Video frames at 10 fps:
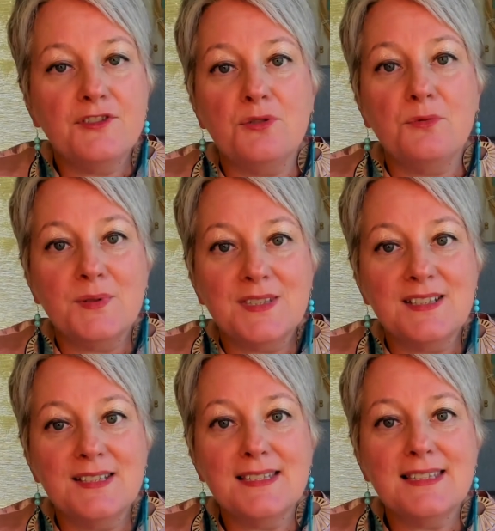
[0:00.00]
for your
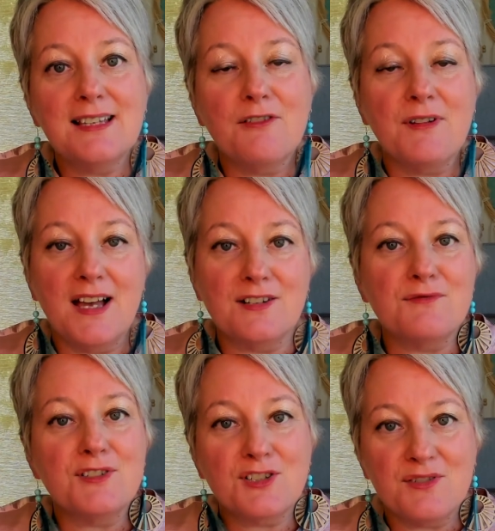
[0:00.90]
business around
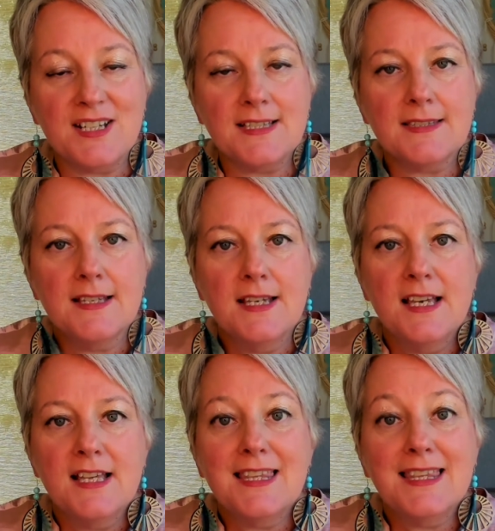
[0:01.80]
retreats.
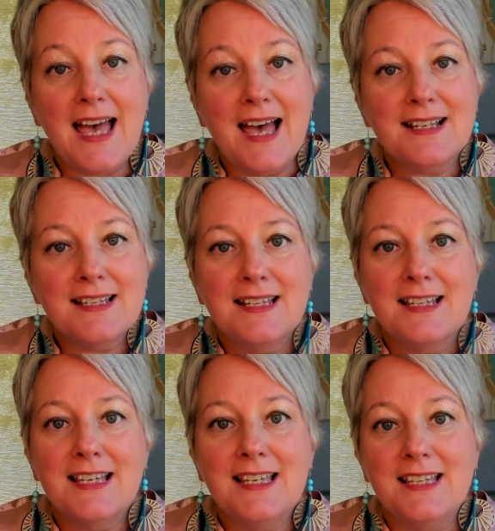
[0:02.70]
That
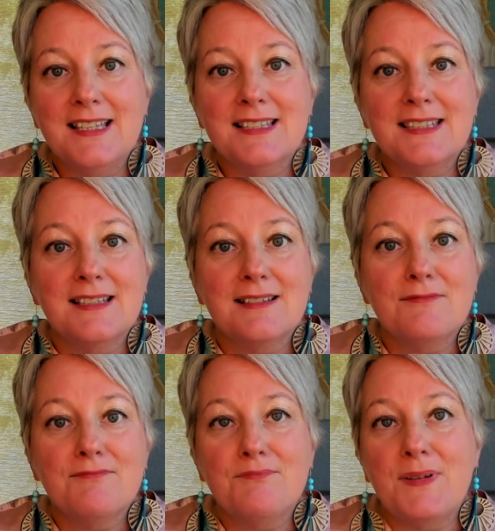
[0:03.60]
is
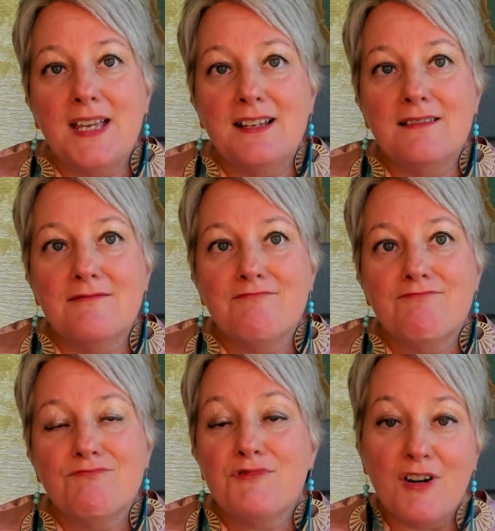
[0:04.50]
been
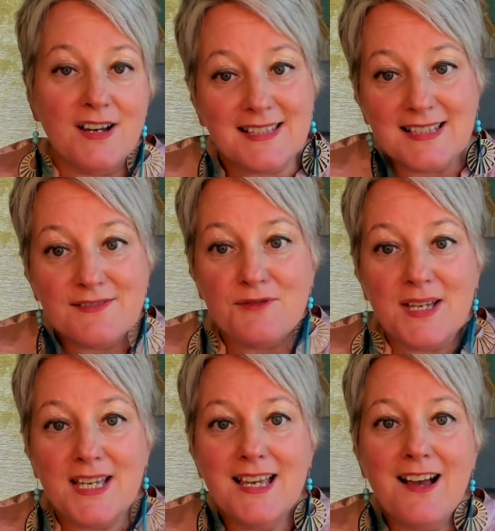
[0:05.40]
priceless for
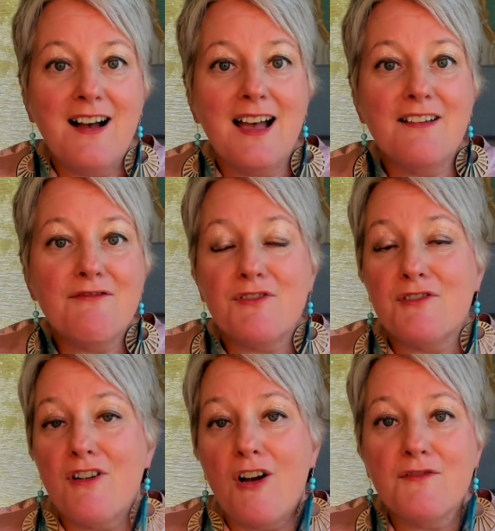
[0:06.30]
me.
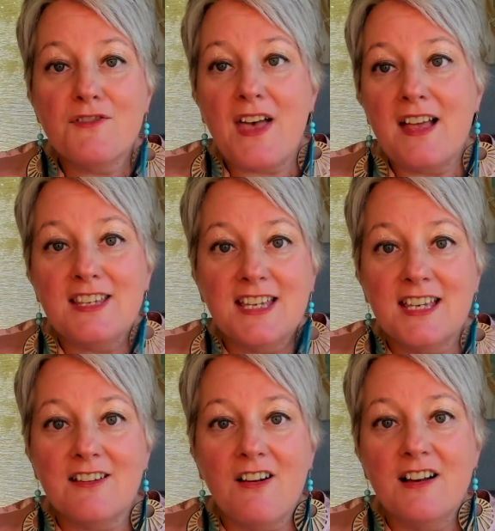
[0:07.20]
For over that
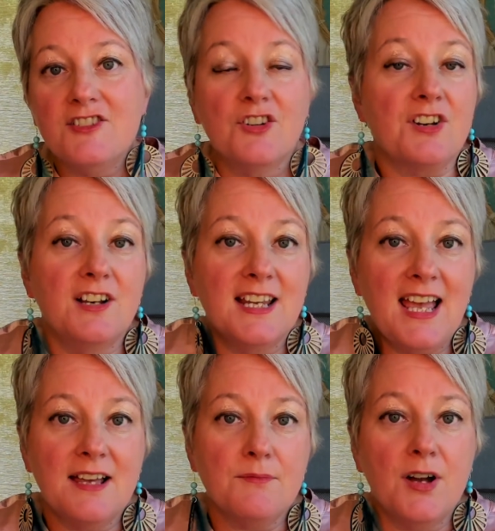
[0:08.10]
year, I not only
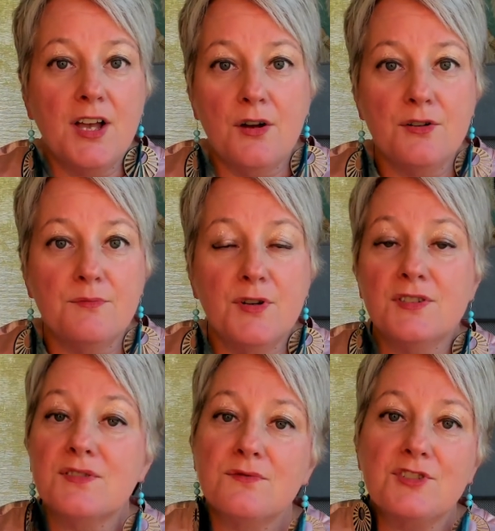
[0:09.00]
had my own
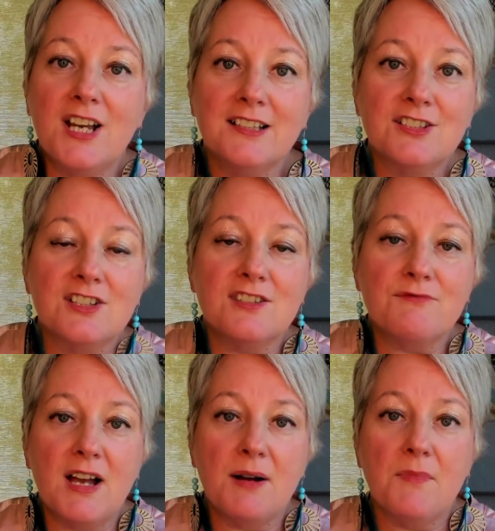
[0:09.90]
personal challenges
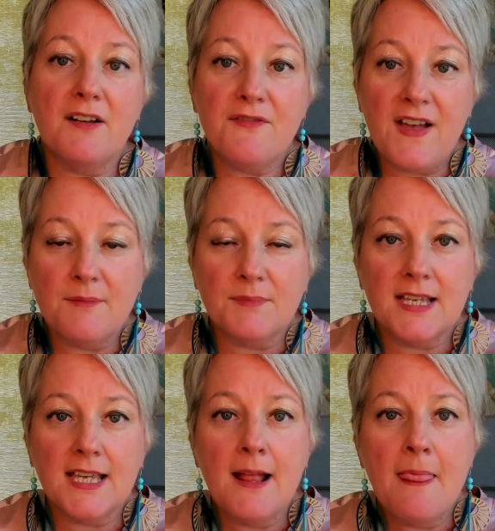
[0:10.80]
around my
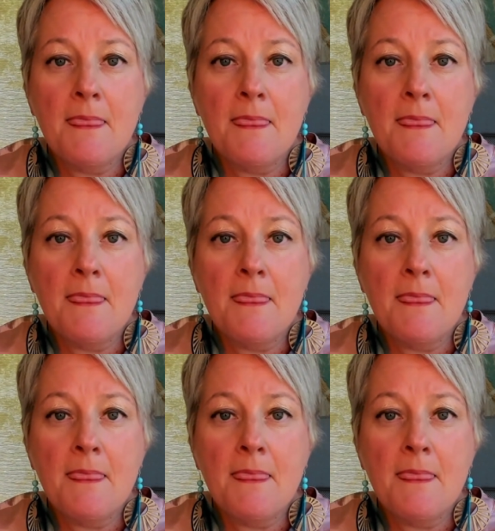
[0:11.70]
family,